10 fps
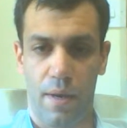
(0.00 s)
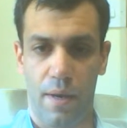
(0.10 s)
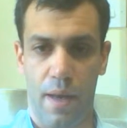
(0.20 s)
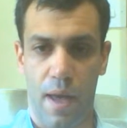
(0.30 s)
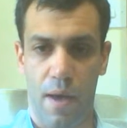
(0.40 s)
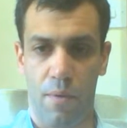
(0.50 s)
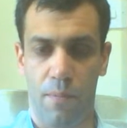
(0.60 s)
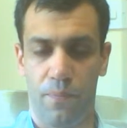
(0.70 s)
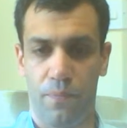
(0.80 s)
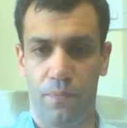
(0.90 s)
Now,
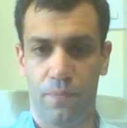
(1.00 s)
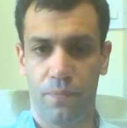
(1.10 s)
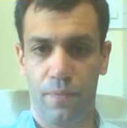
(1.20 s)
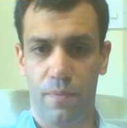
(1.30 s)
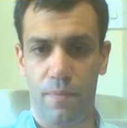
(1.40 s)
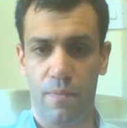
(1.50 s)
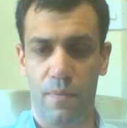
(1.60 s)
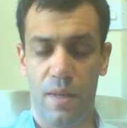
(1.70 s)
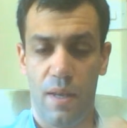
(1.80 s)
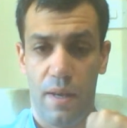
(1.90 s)

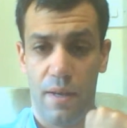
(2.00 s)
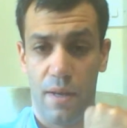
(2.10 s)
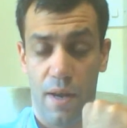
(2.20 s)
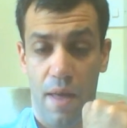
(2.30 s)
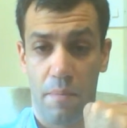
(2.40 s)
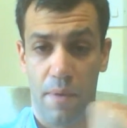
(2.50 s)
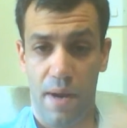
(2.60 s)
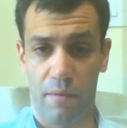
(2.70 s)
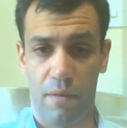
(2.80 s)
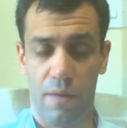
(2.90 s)
in another
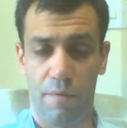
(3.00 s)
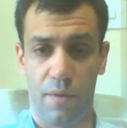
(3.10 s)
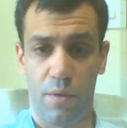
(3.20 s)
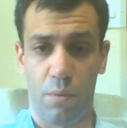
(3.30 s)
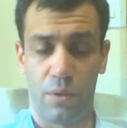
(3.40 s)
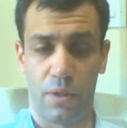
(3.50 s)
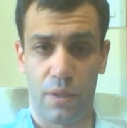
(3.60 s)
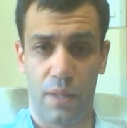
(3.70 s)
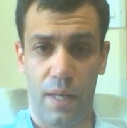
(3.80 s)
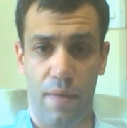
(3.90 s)
paragraph, you will
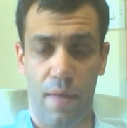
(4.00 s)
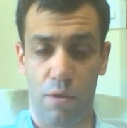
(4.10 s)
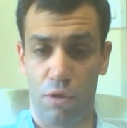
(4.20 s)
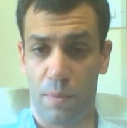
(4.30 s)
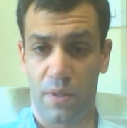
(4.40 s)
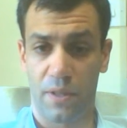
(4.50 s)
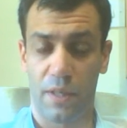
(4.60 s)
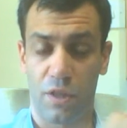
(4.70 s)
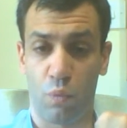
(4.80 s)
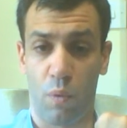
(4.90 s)
just say that the
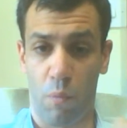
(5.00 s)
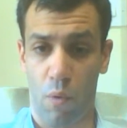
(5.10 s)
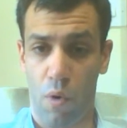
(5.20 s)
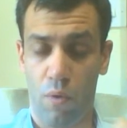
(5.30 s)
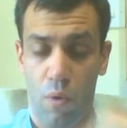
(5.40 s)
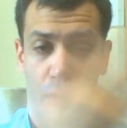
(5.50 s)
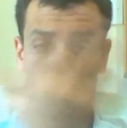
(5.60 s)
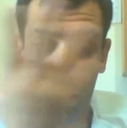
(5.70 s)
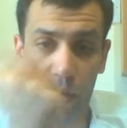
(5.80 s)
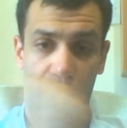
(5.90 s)
representations were wrong, or
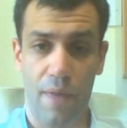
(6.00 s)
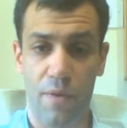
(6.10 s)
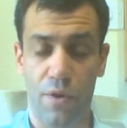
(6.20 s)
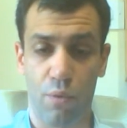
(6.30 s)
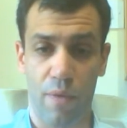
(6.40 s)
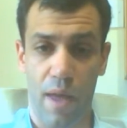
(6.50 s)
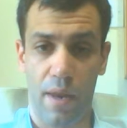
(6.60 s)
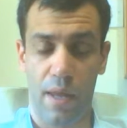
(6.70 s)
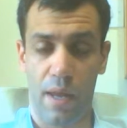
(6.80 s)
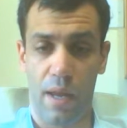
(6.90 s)
you can either do
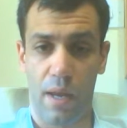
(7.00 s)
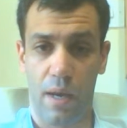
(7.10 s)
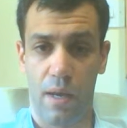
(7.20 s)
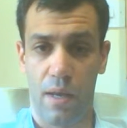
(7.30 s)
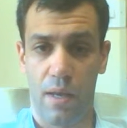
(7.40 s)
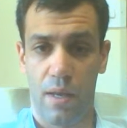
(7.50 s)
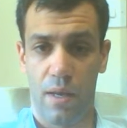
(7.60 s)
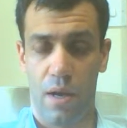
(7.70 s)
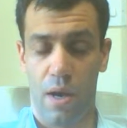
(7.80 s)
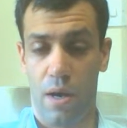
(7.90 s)
that in
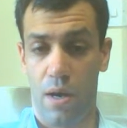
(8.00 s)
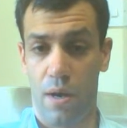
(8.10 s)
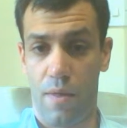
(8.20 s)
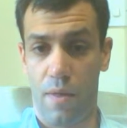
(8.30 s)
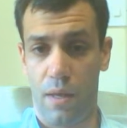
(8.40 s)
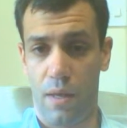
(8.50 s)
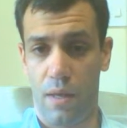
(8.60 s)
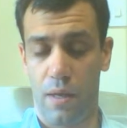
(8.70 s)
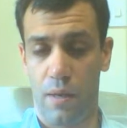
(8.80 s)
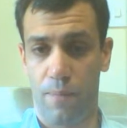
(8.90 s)

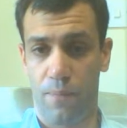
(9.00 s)
the